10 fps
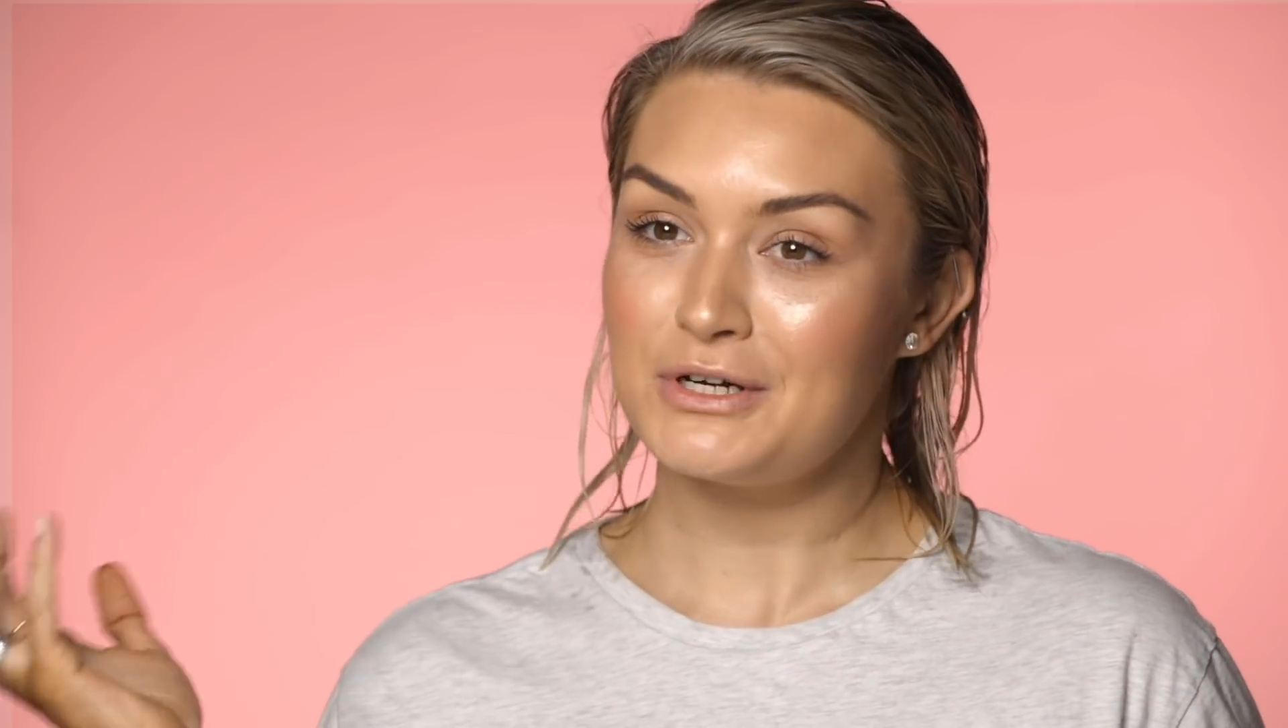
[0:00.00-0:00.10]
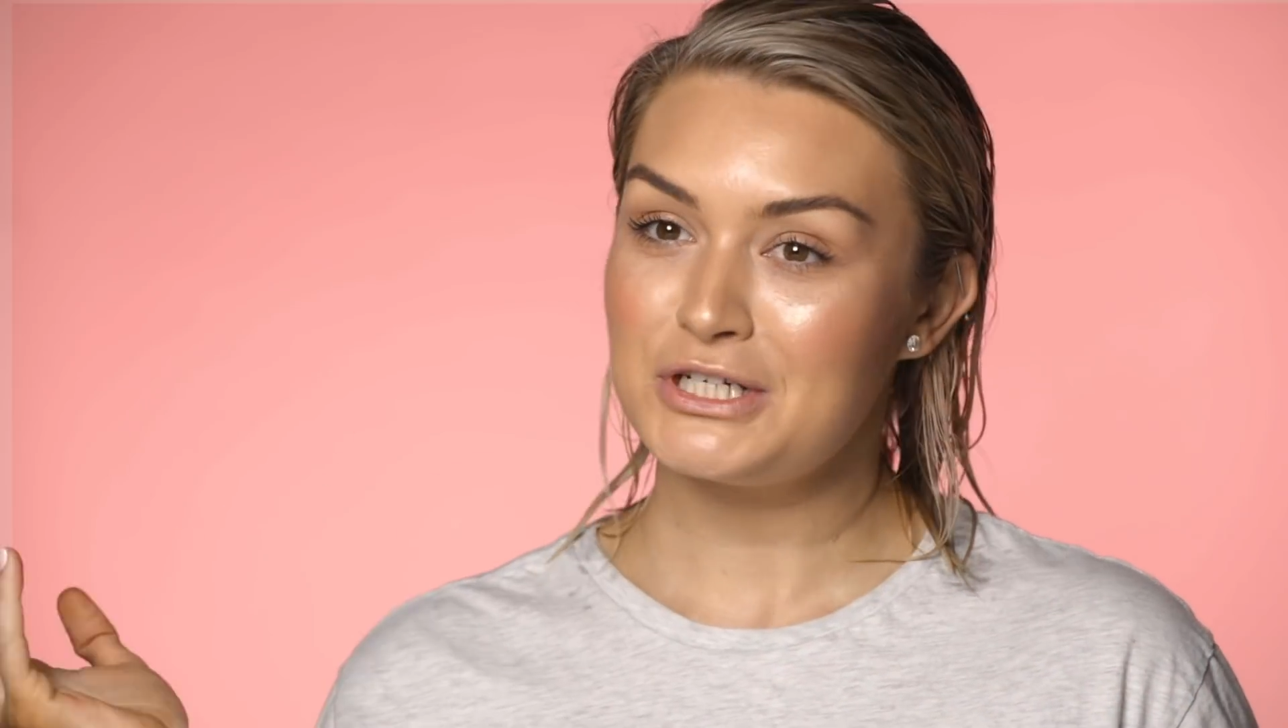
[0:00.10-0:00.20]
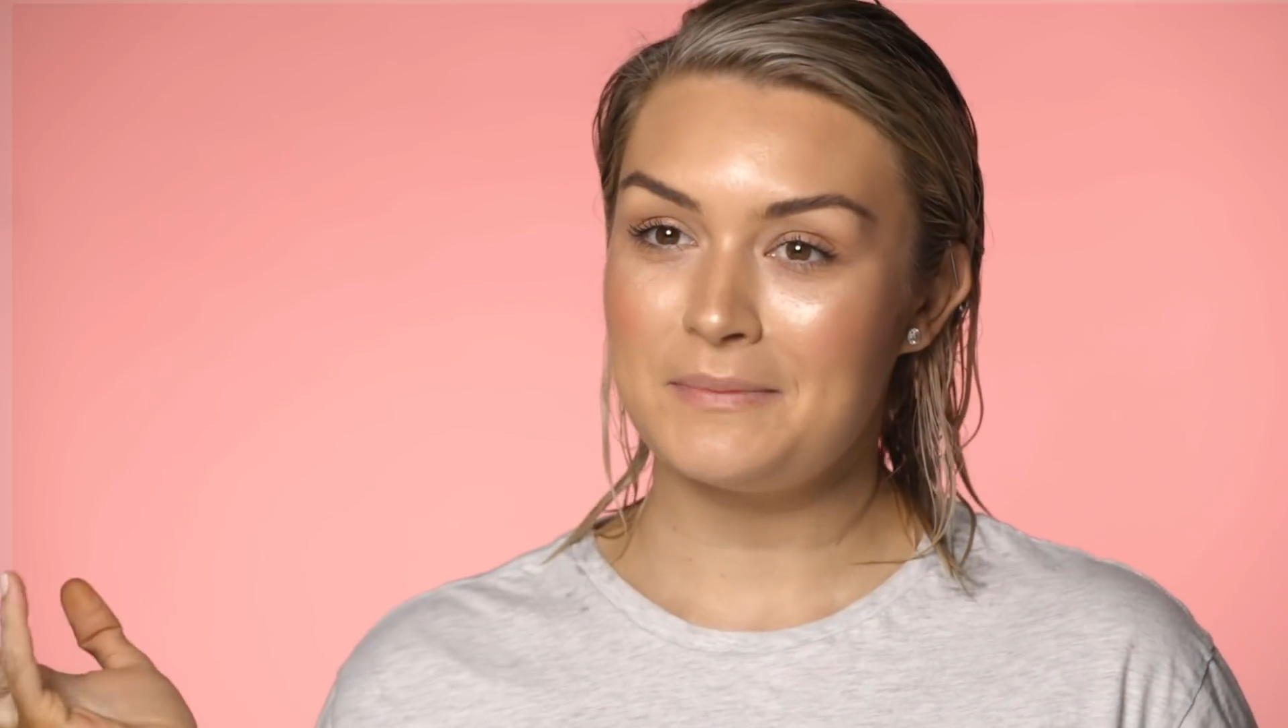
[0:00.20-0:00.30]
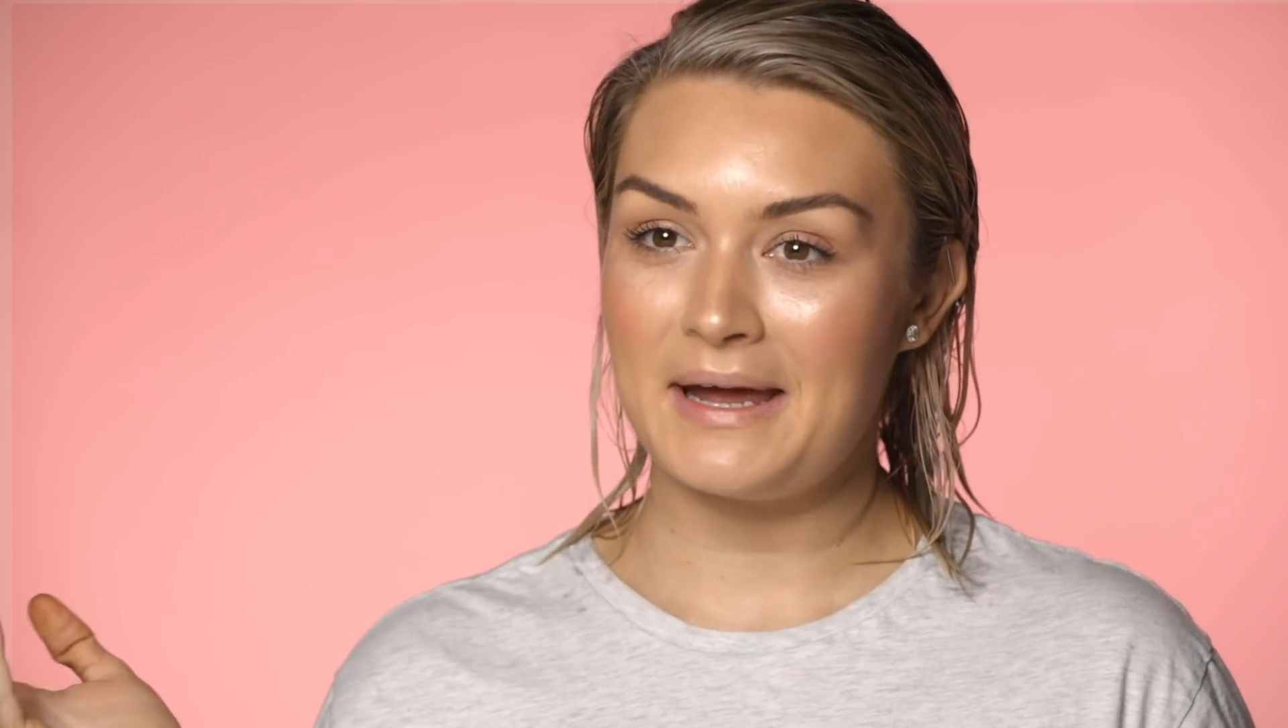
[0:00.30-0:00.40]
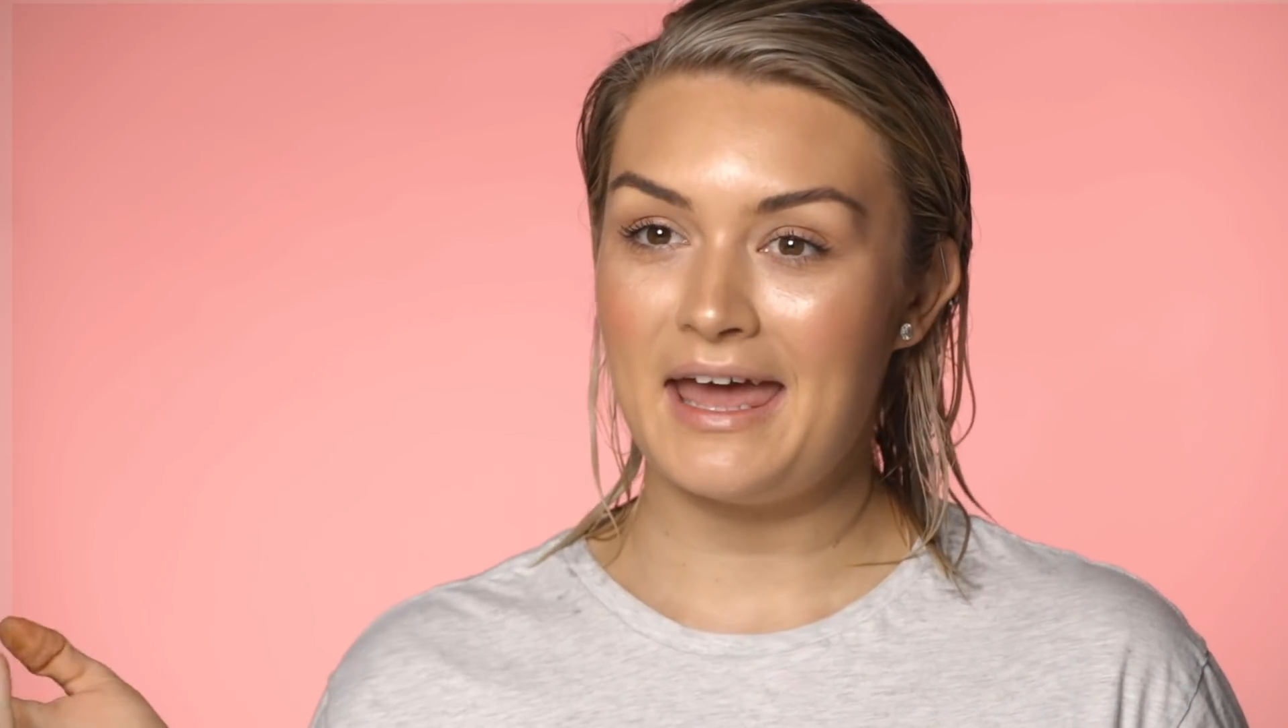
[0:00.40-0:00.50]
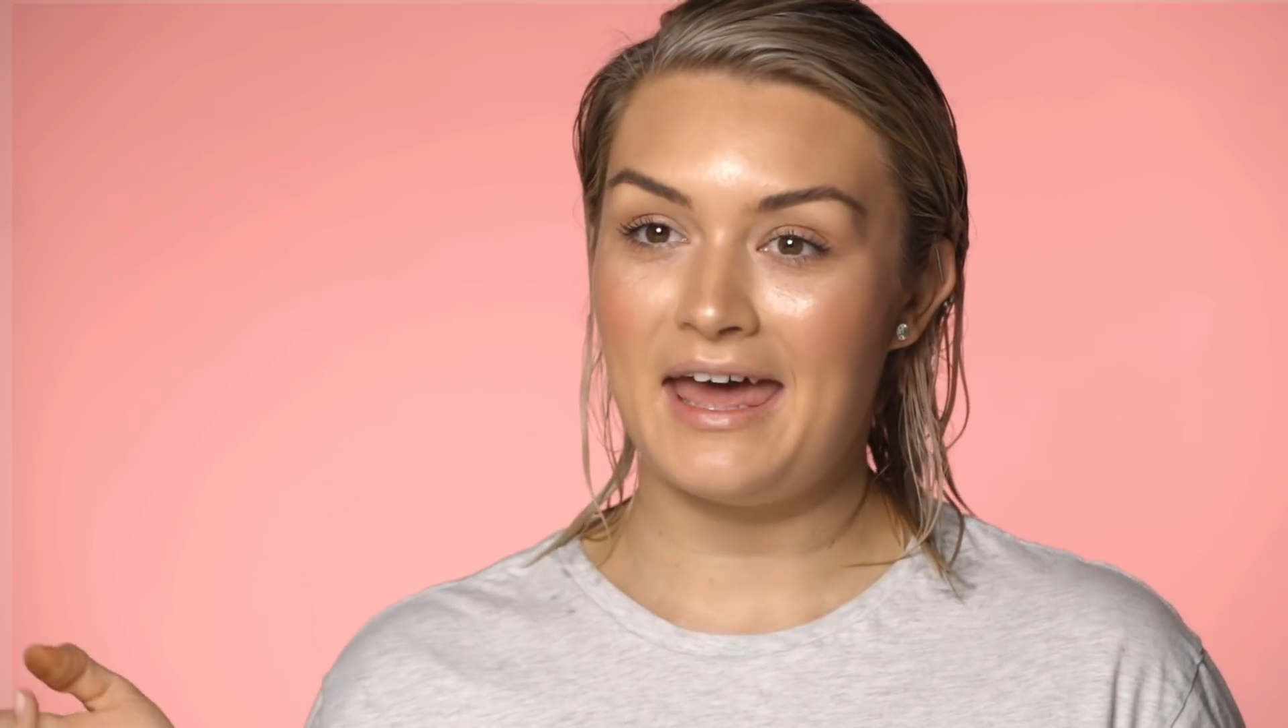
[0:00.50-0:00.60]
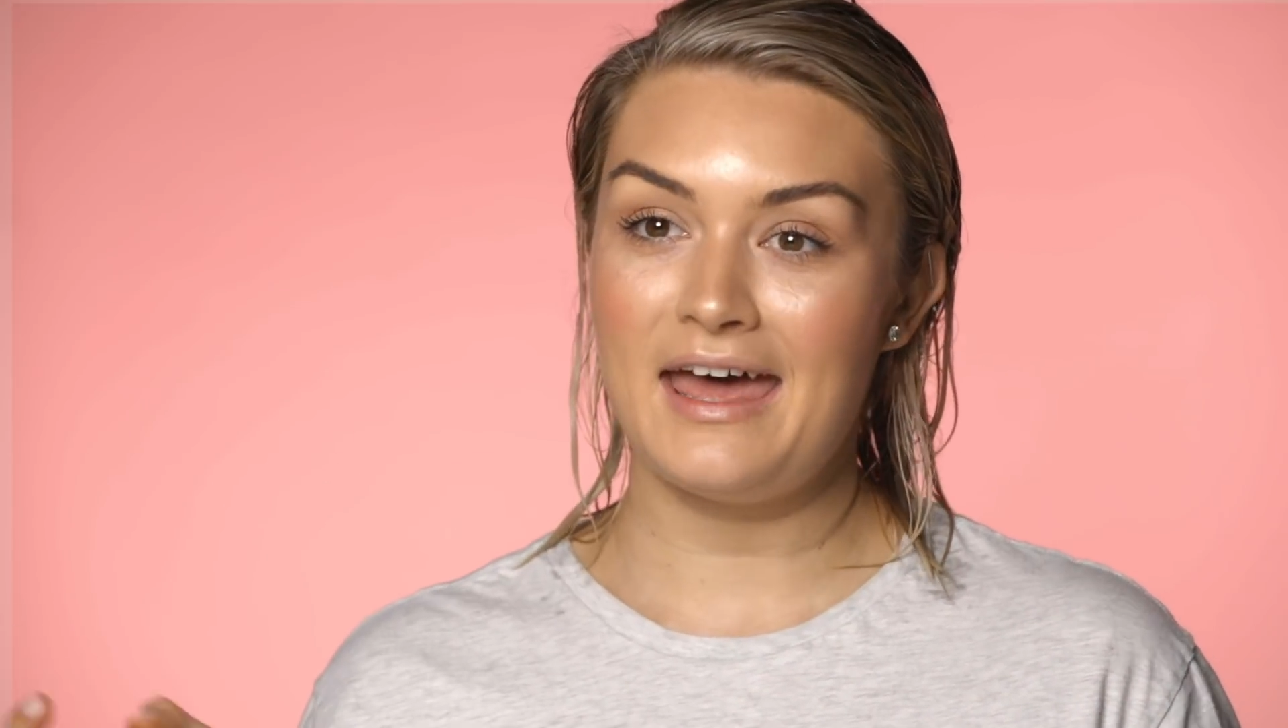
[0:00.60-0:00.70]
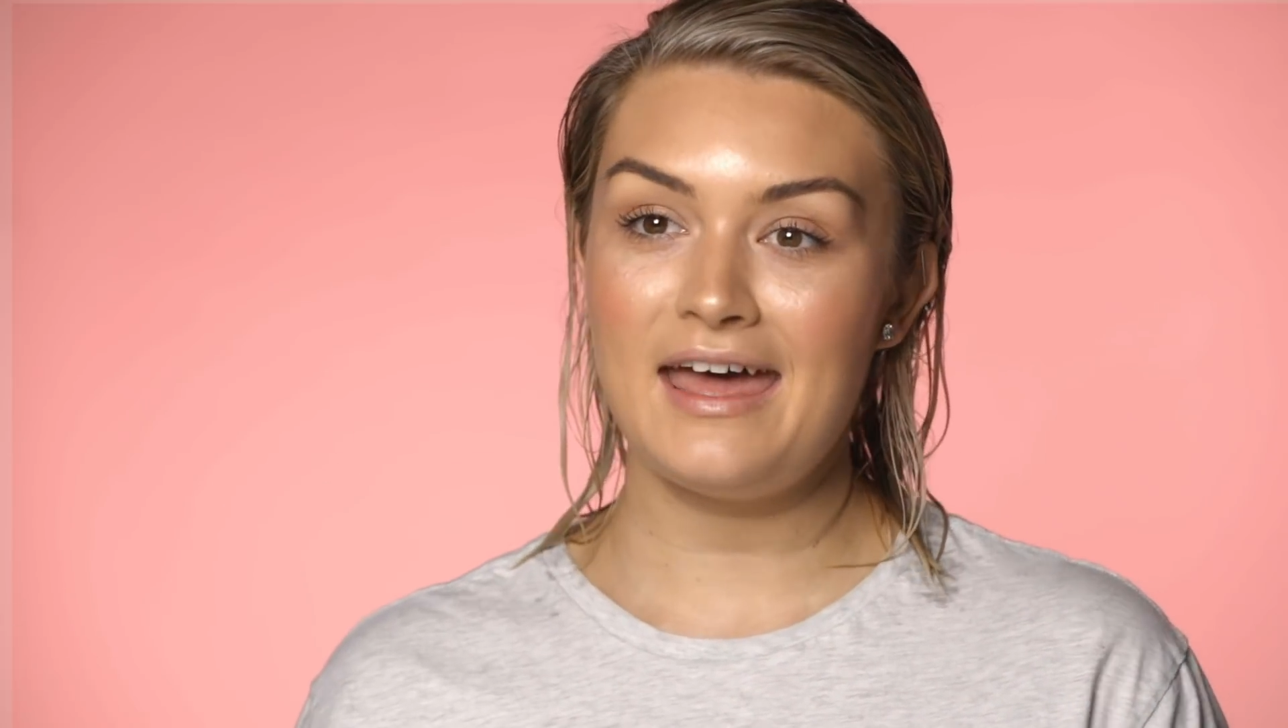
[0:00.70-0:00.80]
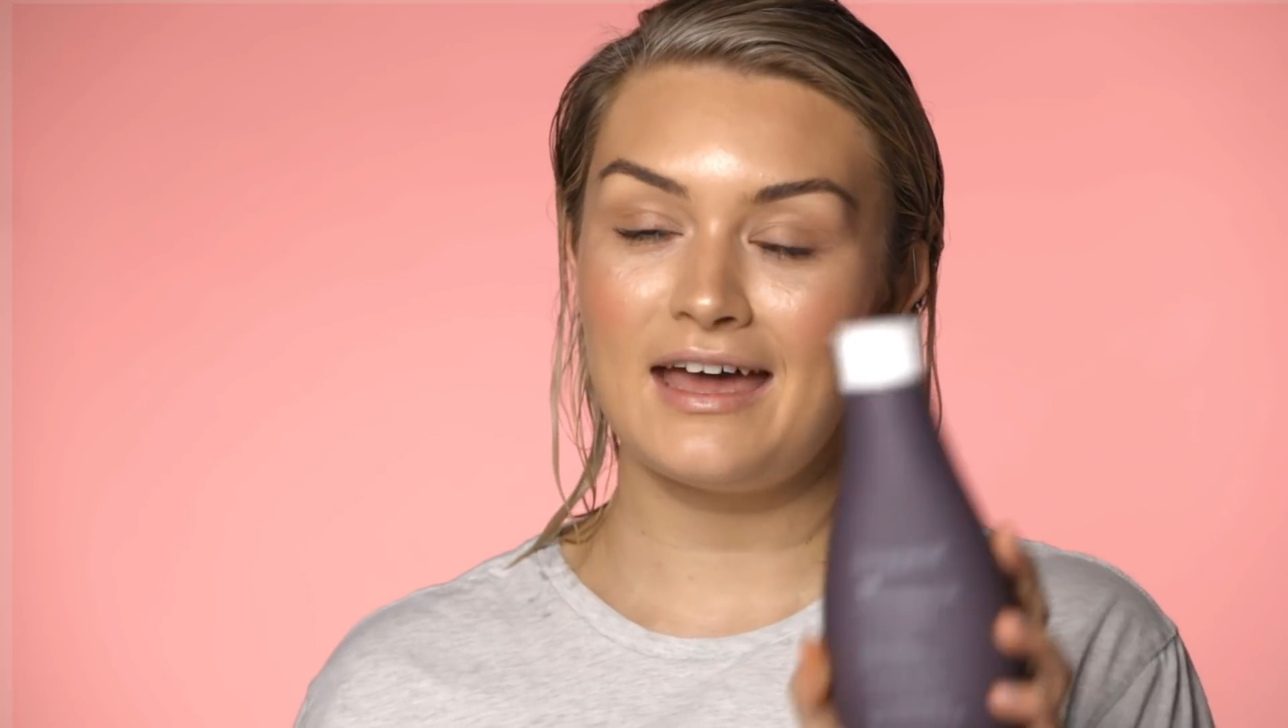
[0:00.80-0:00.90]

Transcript: washed my hair.